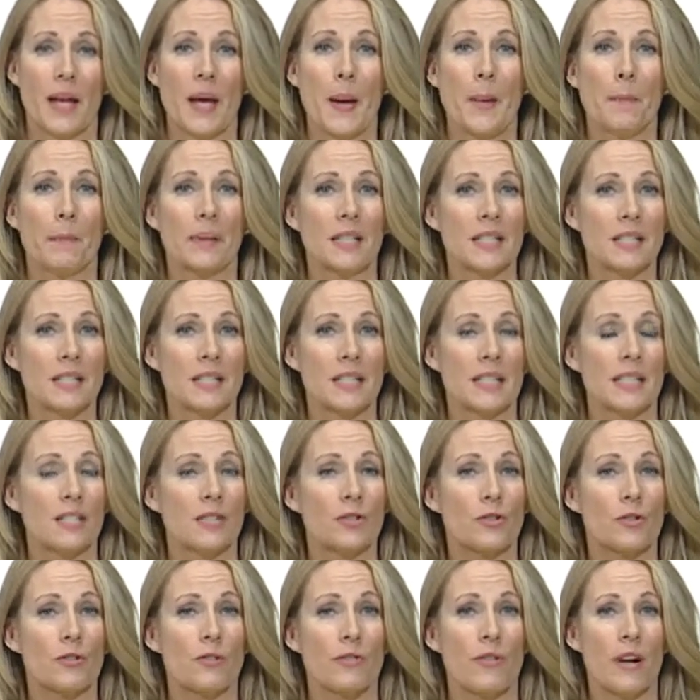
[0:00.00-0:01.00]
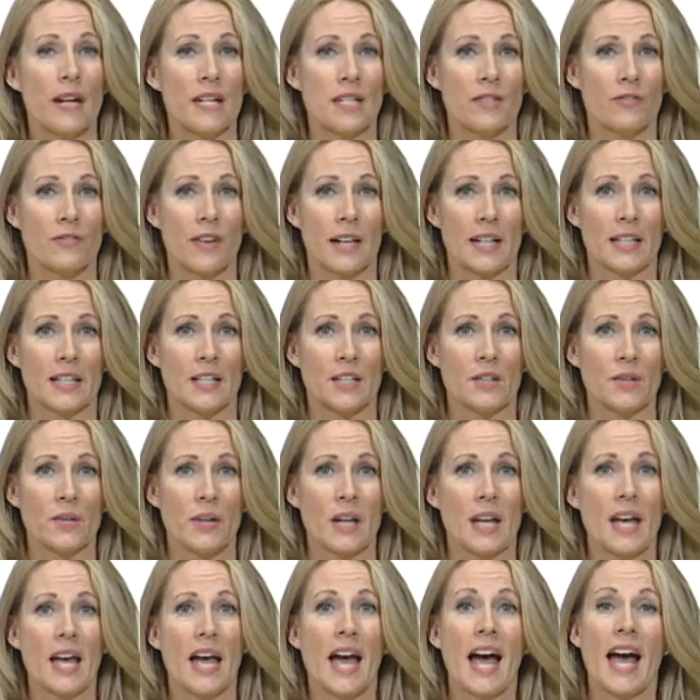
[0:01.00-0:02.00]
Plus, it's great value,
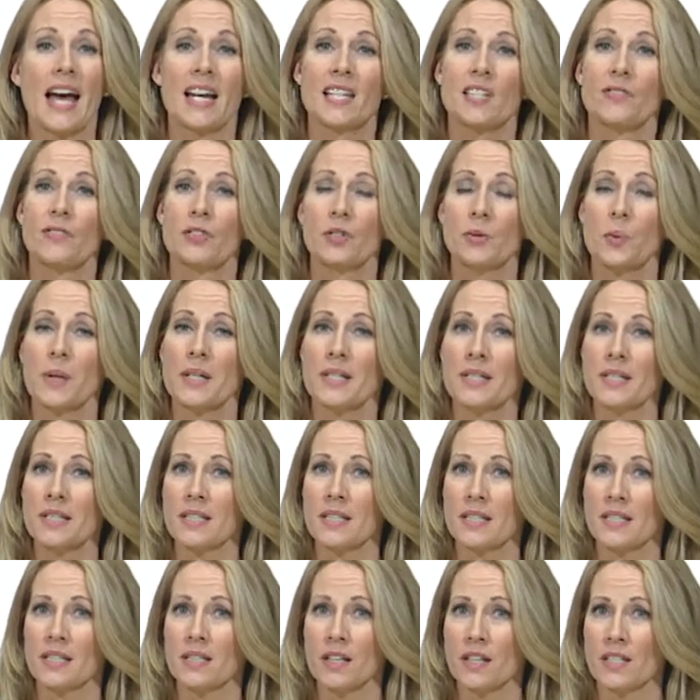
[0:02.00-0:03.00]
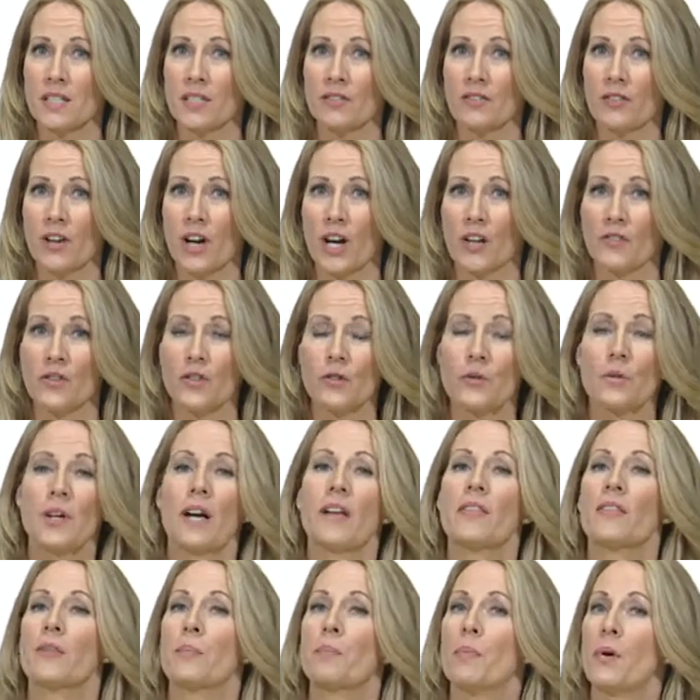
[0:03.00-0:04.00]
as for £26.95 you
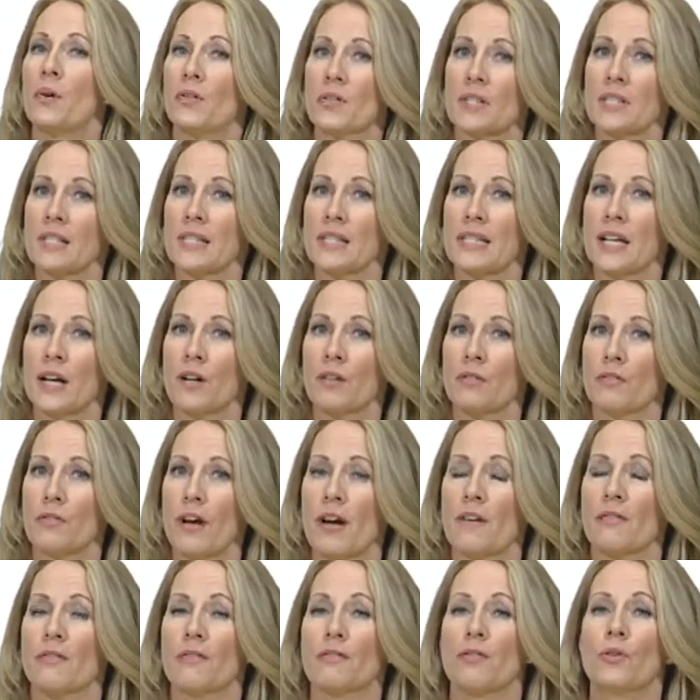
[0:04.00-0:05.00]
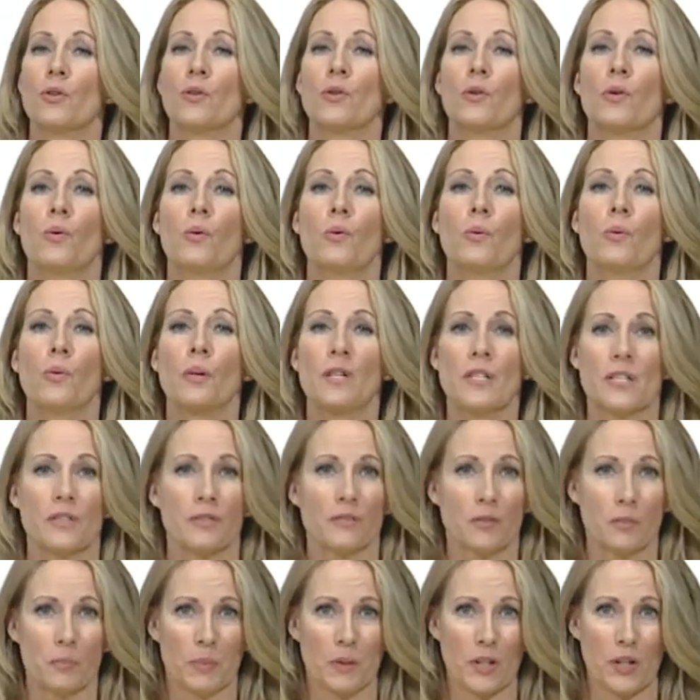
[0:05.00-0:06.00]
get the pond itself and 4
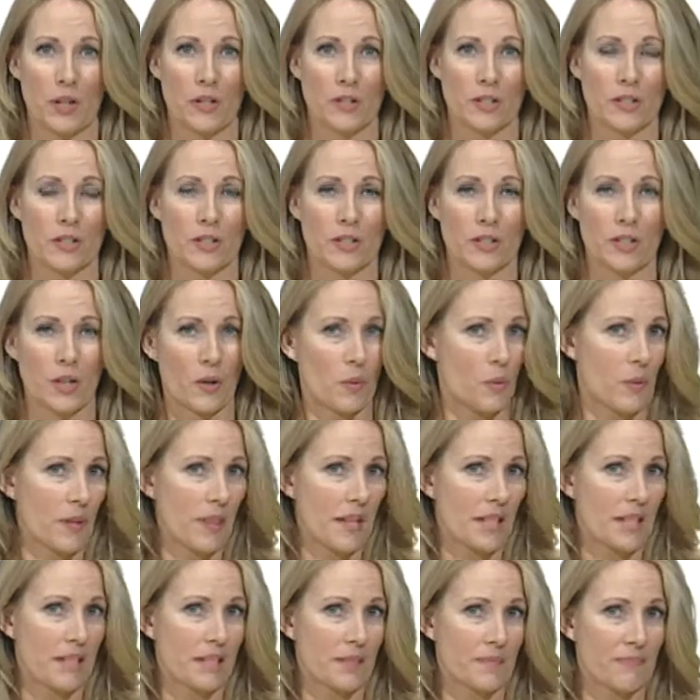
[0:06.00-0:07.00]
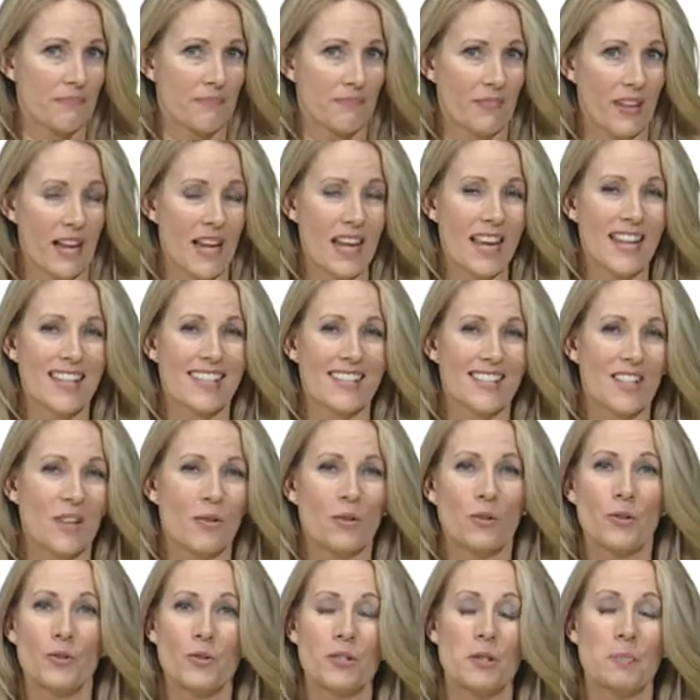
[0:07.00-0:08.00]
wonderful plants to go with it. So
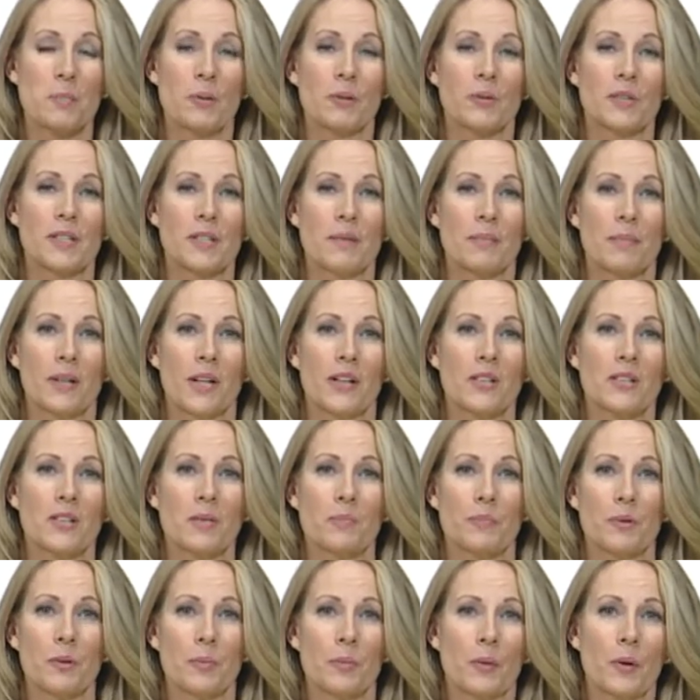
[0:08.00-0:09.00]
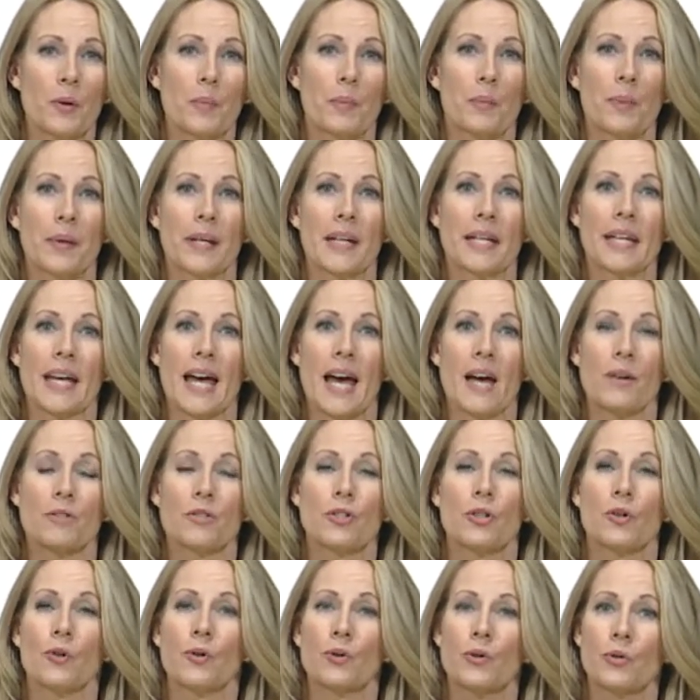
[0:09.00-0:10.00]
call Spalding Plant and Bulb Company now to
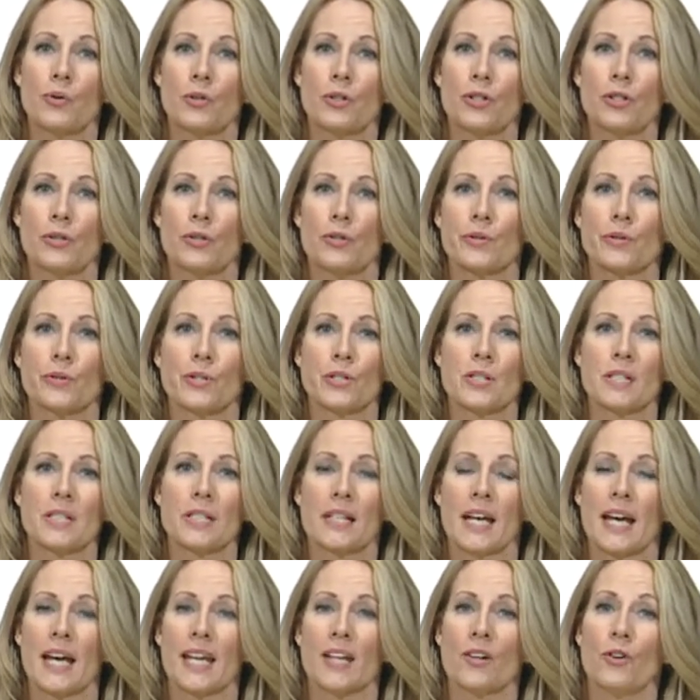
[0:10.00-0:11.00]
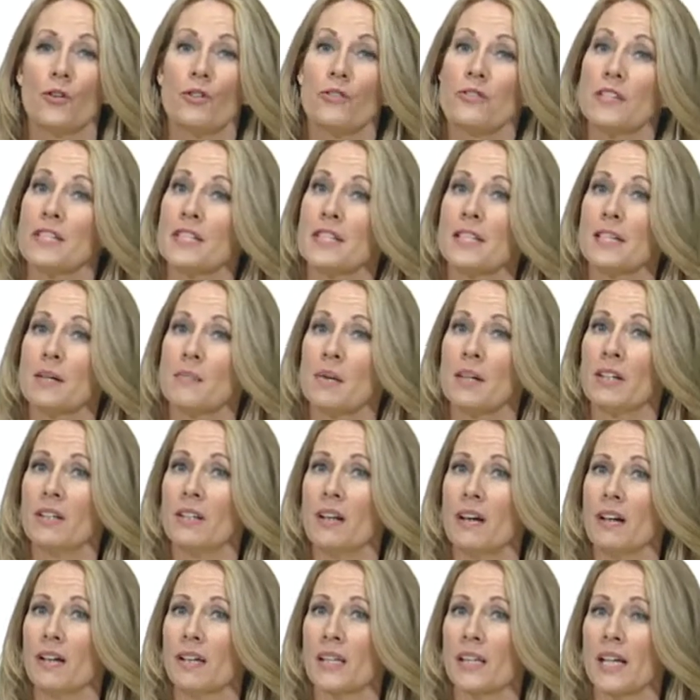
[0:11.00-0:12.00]
order yours today or visit them
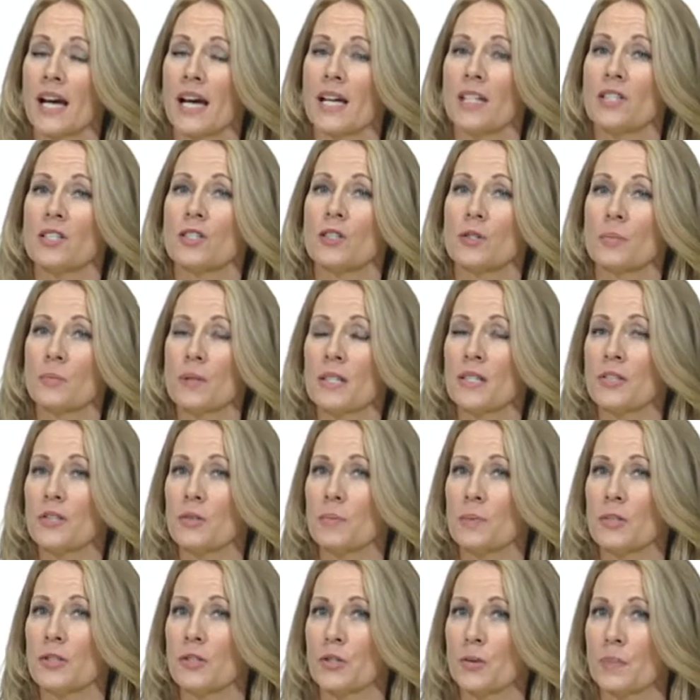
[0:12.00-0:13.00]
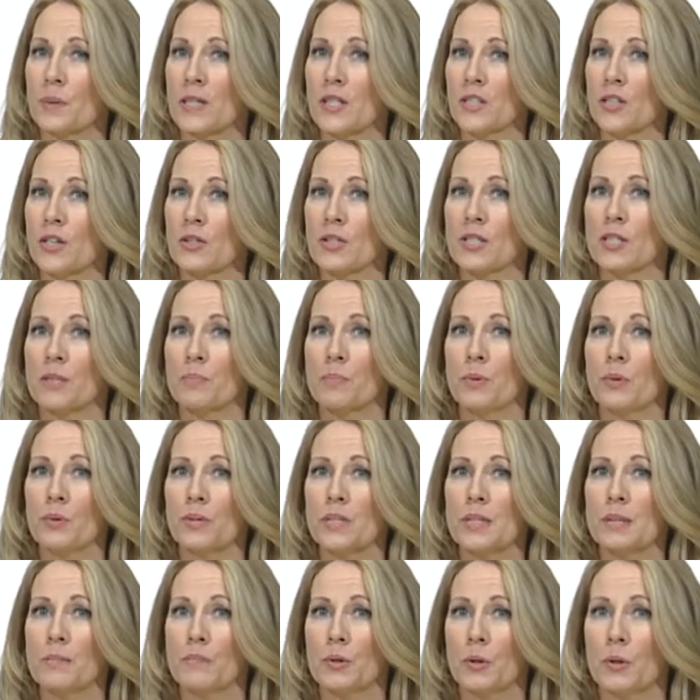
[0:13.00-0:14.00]
online at
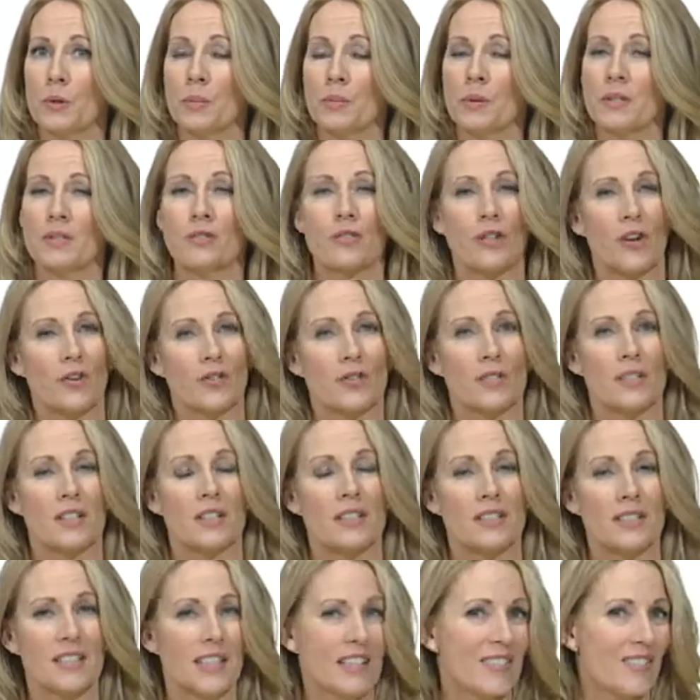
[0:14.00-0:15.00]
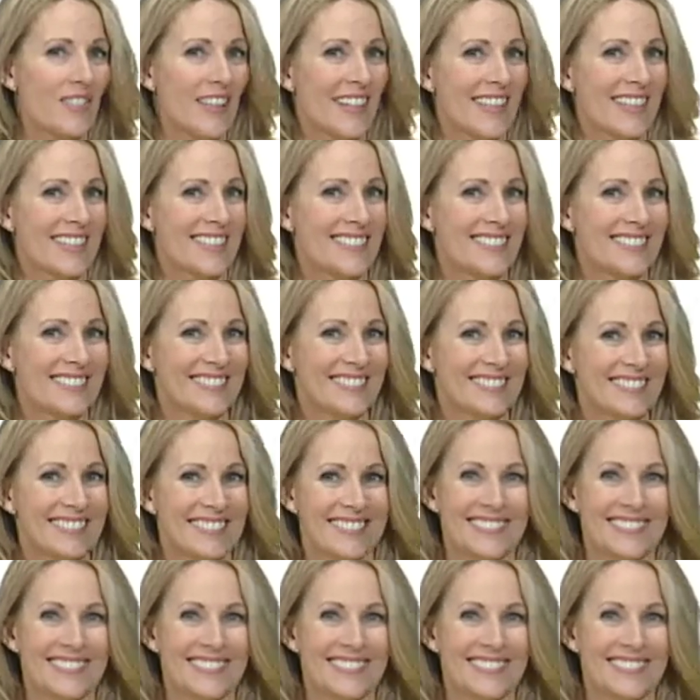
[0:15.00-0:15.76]
www.spaldingbulb.tv.